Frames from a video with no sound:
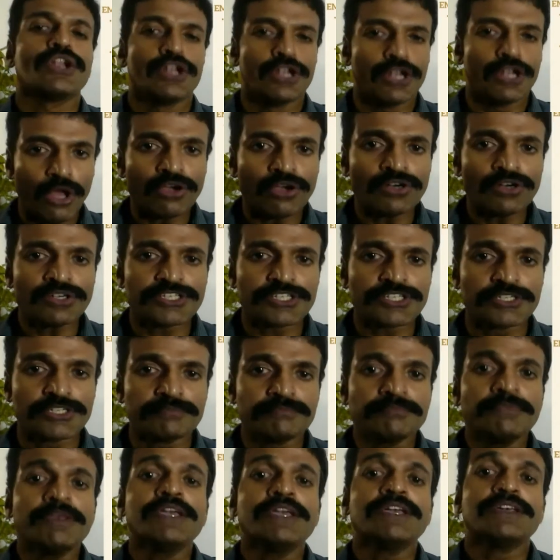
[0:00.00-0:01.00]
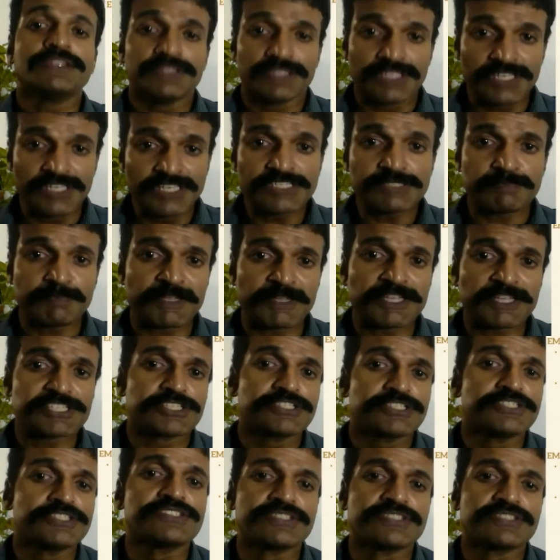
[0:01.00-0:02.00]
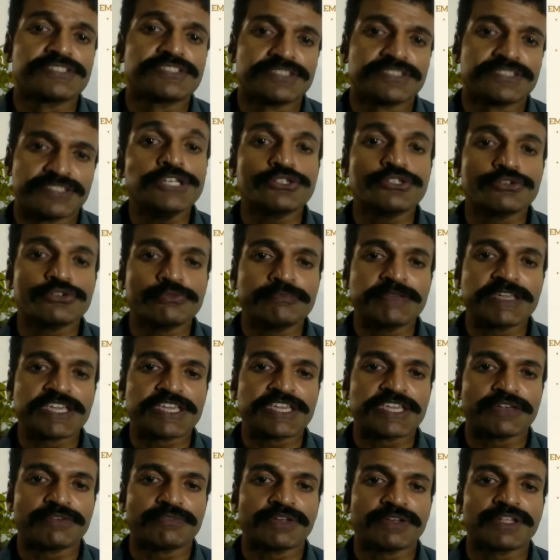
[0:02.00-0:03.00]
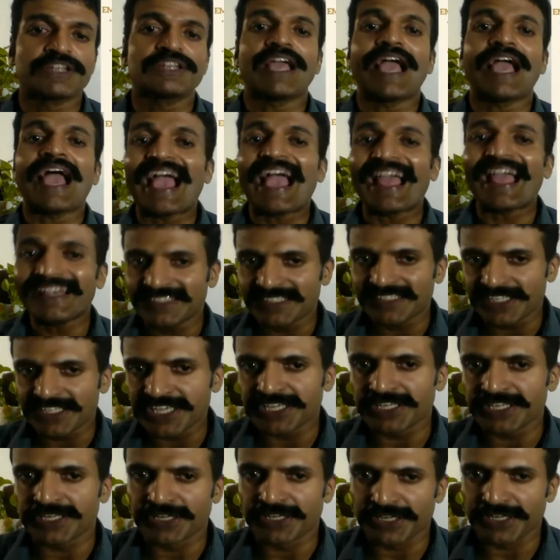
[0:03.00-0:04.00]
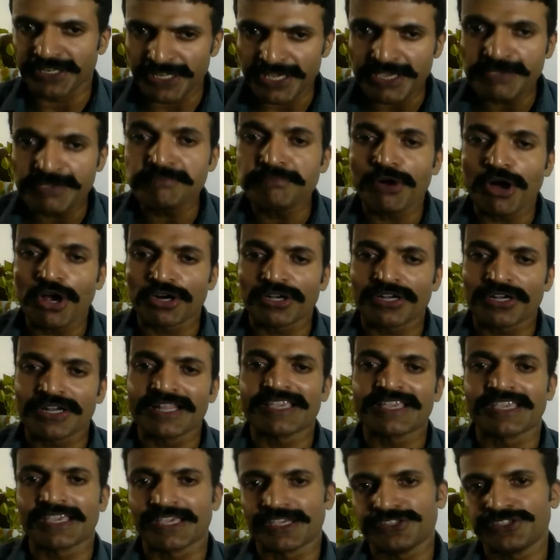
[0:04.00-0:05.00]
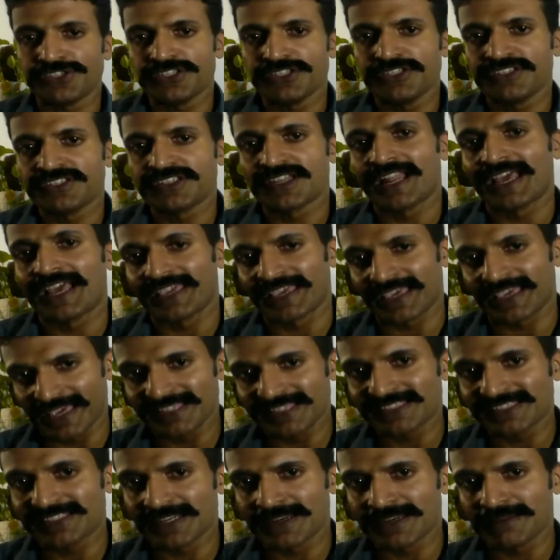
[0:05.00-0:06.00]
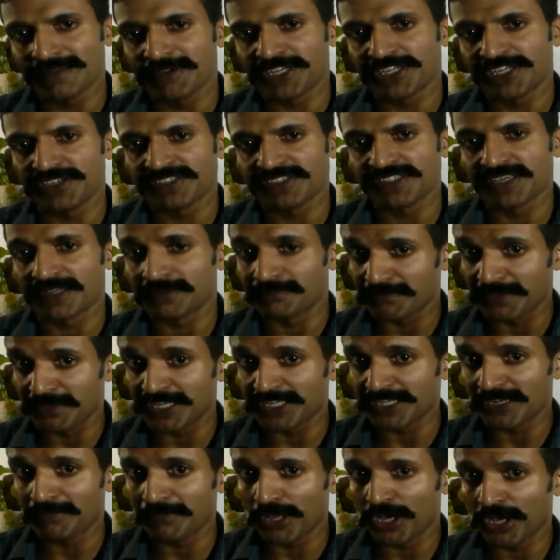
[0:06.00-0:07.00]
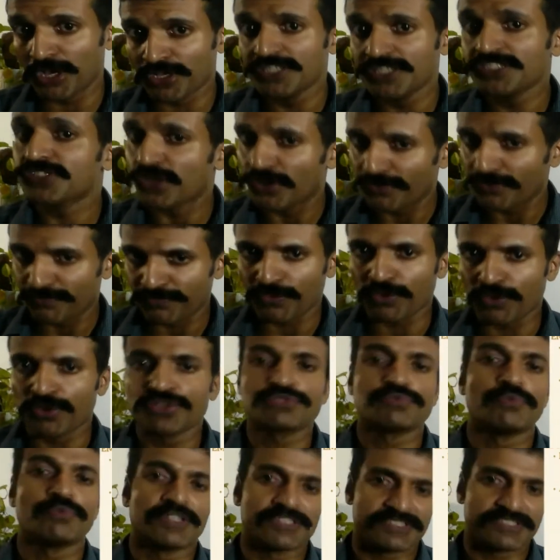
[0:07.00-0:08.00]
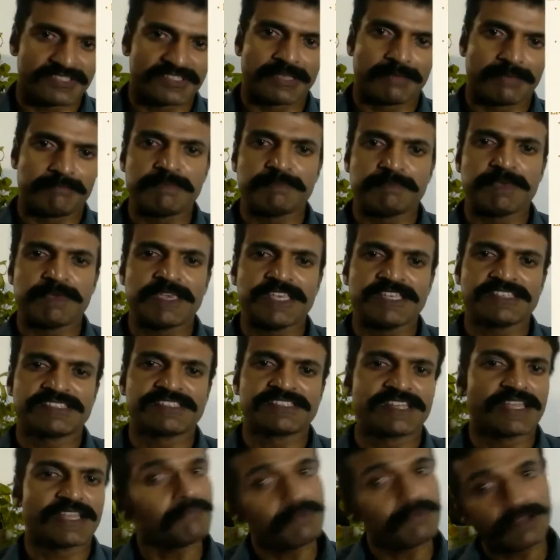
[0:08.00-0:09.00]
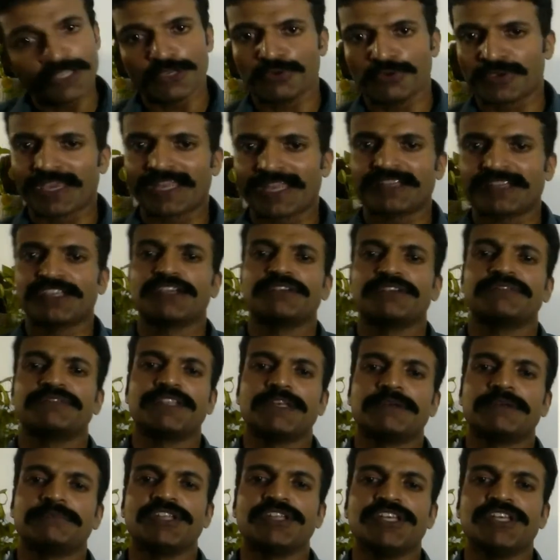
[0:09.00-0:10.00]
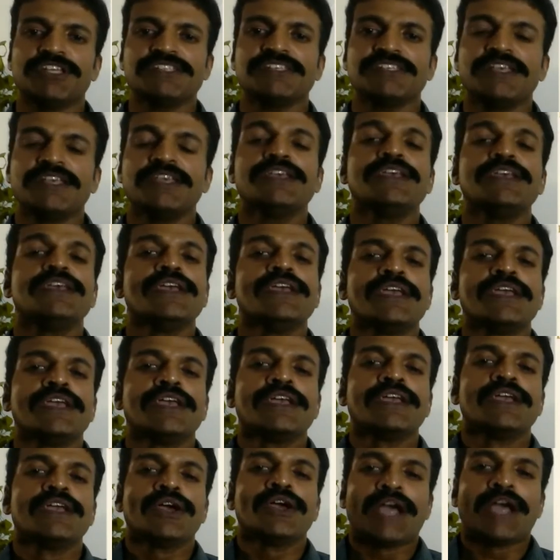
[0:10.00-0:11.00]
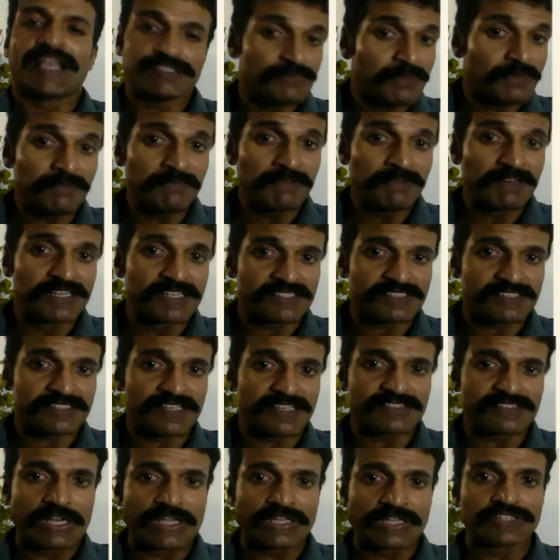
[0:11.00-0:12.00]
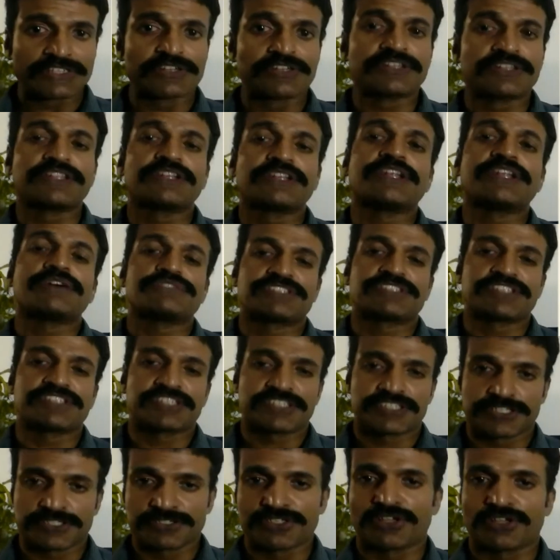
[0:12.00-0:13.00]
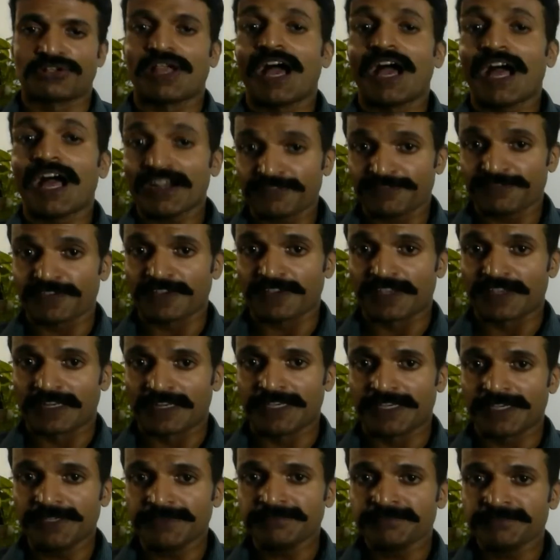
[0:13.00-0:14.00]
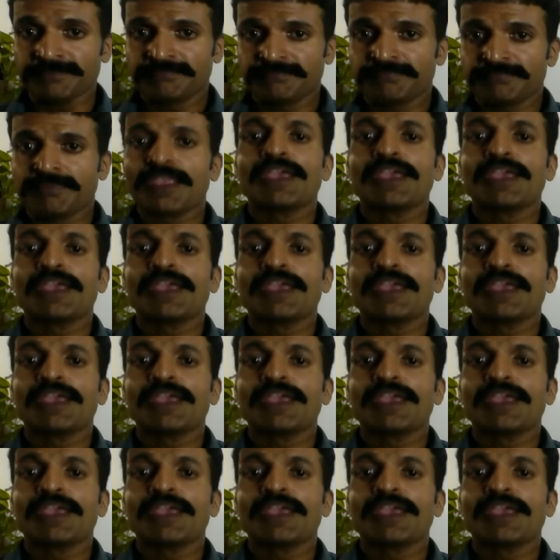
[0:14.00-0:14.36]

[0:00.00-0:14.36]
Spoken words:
Long term, these patients need to be given anti remodeling agents like ACE inhibitors and beta blockers. Of course, once their BP is stable, you can give them this. As we will discuss later in our sessions on heart failure,